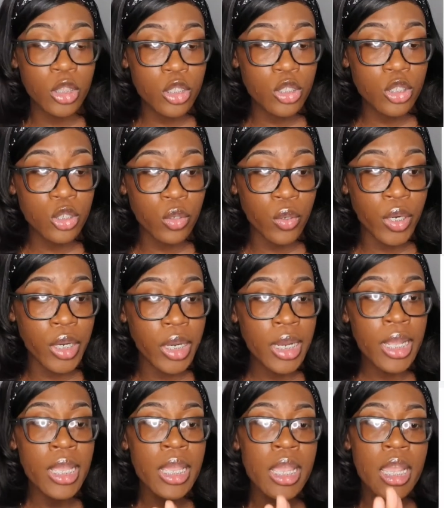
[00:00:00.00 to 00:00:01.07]
the store
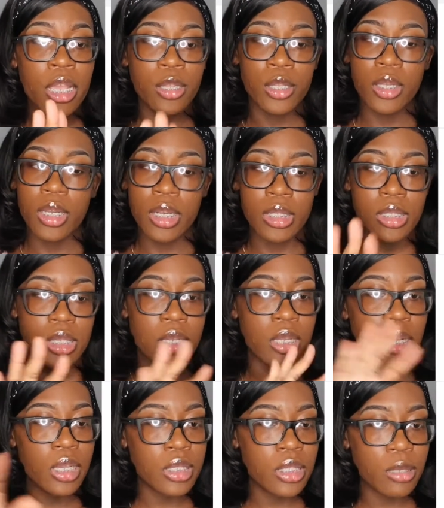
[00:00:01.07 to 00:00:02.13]
and you're going to see
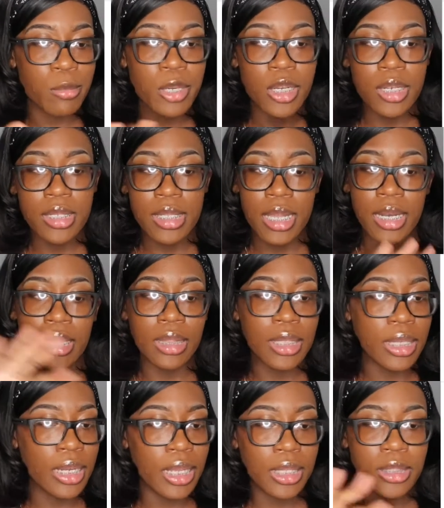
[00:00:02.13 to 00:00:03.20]
customers
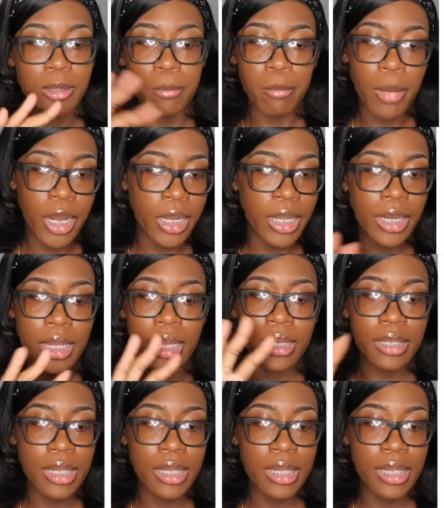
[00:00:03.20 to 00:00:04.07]
analytics marketing